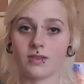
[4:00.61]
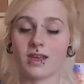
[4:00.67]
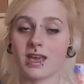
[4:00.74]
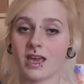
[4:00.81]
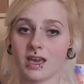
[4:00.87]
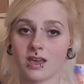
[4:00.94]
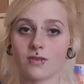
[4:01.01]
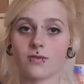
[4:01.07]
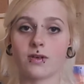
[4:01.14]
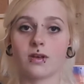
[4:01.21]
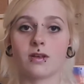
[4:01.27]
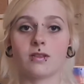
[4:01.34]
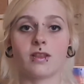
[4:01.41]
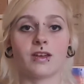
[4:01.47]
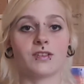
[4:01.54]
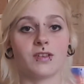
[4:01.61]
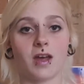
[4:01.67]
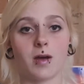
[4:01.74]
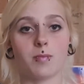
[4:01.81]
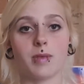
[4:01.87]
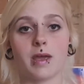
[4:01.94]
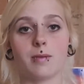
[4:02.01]
the caregiver likes to
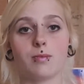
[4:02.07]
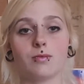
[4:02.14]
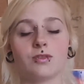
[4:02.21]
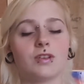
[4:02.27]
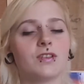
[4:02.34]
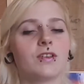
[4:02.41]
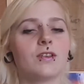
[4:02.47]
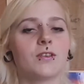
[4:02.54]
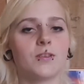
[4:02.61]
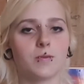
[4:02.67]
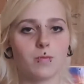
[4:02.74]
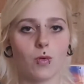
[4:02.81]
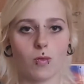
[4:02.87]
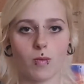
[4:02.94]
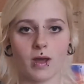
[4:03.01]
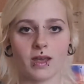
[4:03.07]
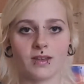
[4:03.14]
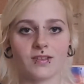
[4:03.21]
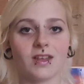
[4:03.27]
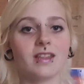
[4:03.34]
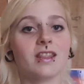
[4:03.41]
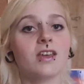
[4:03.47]
help people just in small ways,
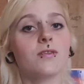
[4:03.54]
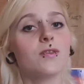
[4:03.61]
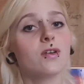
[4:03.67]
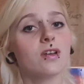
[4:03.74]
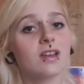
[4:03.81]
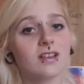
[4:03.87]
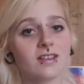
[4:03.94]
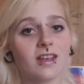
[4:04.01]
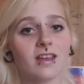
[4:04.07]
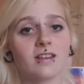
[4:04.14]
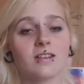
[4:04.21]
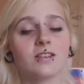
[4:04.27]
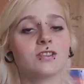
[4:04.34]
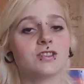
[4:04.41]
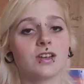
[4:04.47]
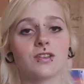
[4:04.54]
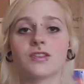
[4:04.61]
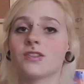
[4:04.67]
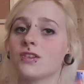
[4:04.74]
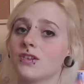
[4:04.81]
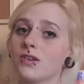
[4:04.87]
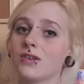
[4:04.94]
and they feel content just
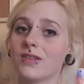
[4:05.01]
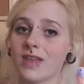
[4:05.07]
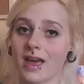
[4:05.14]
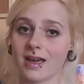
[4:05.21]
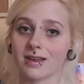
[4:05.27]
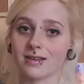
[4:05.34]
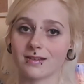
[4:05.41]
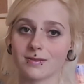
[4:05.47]
to do that.